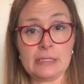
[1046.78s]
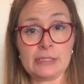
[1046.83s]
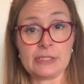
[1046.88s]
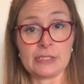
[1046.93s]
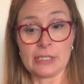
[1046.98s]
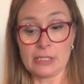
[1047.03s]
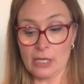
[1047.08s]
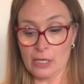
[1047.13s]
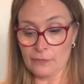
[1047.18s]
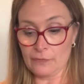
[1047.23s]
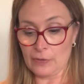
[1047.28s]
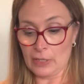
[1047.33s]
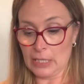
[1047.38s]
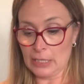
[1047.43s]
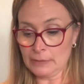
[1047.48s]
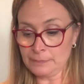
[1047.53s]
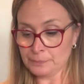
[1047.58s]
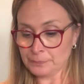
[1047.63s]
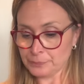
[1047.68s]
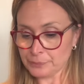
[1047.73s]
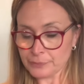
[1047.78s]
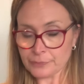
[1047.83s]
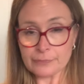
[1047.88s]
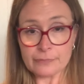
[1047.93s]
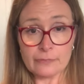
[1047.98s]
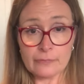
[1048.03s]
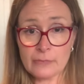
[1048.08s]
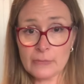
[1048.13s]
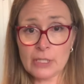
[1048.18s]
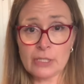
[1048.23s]
cover,
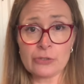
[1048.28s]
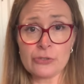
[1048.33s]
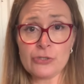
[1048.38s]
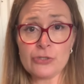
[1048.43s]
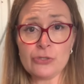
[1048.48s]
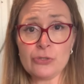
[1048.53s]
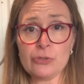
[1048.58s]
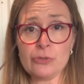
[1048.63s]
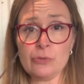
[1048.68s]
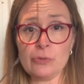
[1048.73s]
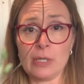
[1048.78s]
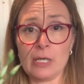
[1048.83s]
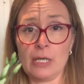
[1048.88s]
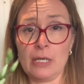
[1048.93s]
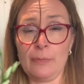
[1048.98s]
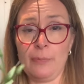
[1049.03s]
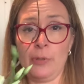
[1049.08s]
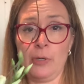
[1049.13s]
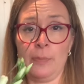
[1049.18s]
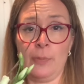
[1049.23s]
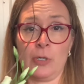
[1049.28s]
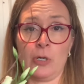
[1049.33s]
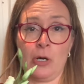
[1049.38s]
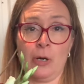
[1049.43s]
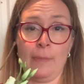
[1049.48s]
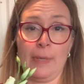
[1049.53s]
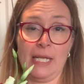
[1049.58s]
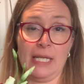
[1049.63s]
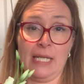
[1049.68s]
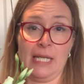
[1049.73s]
do pop a
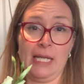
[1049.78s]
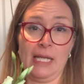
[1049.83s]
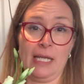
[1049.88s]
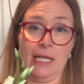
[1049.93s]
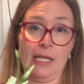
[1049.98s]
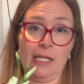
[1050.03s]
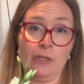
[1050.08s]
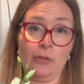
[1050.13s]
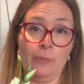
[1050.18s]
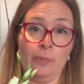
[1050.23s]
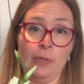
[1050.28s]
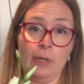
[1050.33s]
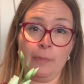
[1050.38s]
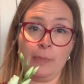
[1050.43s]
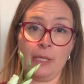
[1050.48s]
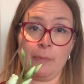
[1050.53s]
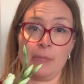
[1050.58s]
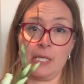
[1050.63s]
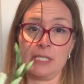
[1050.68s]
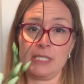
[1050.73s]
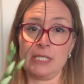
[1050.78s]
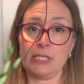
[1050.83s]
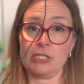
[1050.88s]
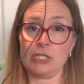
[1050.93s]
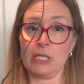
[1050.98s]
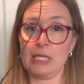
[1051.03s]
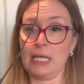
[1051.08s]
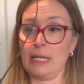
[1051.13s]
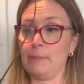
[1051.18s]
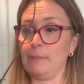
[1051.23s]
comment in or pop me a message
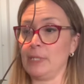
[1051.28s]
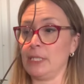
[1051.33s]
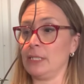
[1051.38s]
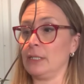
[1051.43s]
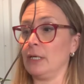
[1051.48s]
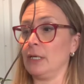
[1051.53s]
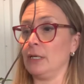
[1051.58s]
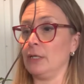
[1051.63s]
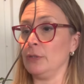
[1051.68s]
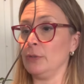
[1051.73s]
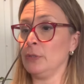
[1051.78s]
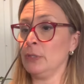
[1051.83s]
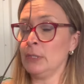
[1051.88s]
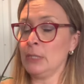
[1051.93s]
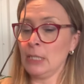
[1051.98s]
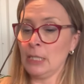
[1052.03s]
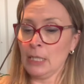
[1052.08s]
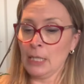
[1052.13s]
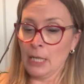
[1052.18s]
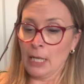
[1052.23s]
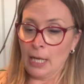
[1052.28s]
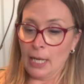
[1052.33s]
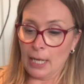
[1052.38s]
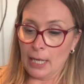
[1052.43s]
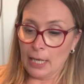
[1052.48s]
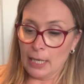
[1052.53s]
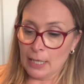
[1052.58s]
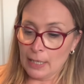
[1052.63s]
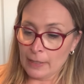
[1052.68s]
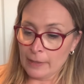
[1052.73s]
and let me know.
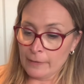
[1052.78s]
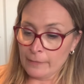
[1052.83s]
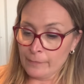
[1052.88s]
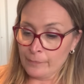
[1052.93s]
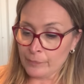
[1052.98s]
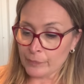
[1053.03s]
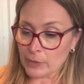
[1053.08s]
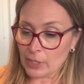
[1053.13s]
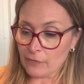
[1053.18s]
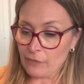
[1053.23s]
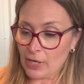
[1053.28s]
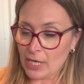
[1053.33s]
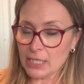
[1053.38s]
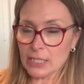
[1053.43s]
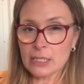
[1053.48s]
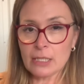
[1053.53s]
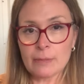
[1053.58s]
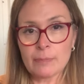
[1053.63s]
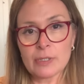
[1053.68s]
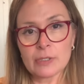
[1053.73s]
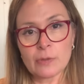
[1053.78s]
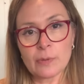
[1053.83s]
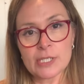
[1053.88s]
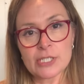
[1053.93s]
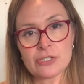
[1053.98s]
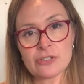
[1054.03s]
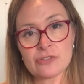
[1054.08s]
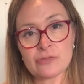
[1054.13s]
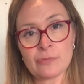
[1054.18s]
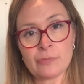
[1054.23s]
I've had a couple of
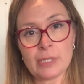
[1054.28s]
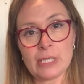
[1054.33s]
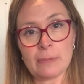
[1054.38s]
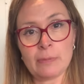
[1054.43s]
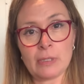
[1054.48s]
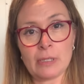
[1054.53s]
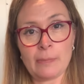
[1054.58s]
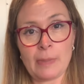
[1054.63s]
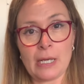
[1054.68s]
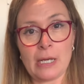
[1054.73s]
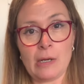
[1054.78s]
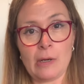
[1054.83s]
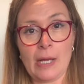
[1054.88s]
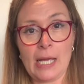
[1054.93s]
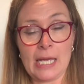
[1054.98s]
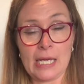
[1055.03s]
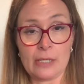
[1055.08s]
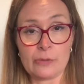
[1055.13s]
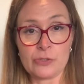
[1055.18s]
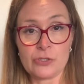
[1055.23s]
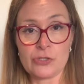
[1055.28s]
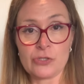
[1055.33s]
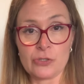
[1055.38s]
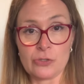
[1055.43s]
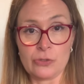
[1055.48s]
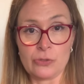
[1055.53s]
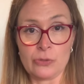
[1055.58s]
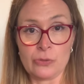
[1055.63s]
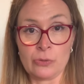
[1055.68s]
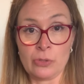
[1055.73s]
questions from people about how
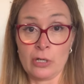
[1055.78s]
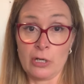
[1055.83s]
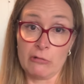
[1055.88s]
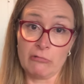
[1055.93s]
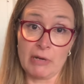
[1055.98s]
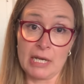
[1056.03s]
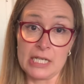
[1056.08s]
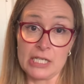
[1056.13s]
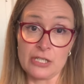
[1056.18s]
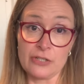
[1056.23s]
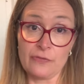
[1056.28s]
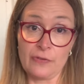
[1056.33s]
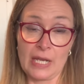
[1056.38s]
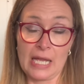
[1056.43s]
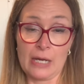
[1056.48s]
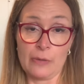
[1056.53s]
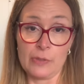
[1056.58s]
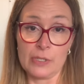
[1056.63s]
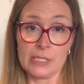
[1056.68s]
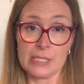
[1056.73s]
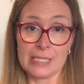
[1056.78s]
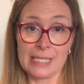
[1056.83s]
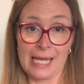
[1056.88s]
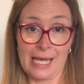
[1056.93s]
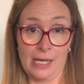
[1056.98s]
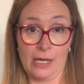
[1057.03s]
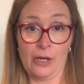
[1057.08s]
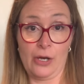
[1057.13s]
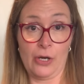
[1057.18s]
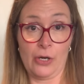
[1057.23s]
to arrange flowers
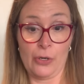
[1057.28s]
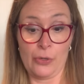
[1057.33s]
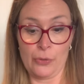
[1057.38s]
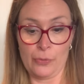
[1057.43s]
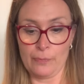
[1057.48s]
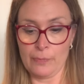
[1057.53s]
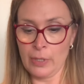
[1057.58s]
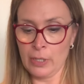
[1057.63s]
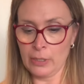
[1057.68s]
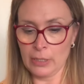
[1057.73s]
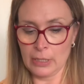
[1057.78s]
at home